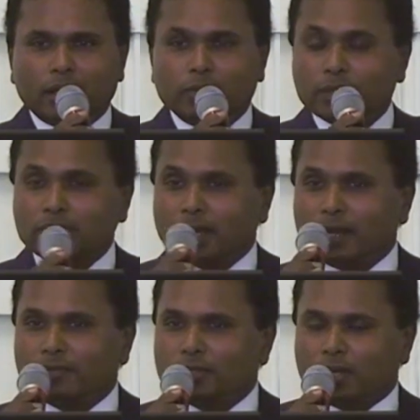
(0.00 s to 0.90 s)
It was
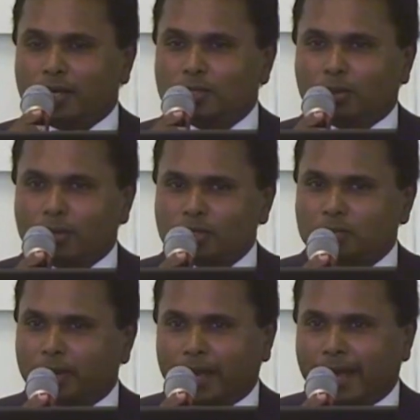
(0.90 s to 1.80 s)
kind of a strange
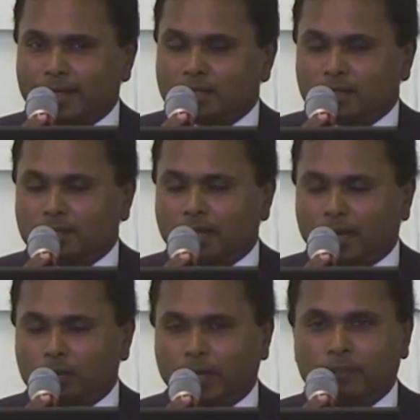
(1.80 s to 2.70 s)
question, but I answered it
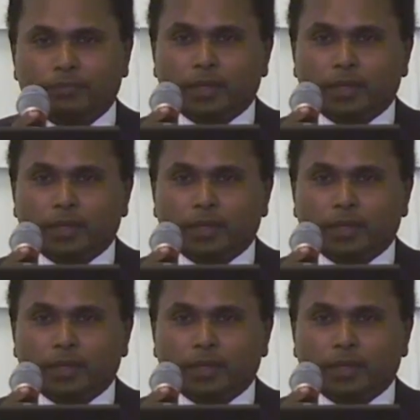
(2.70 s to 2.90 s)
that way.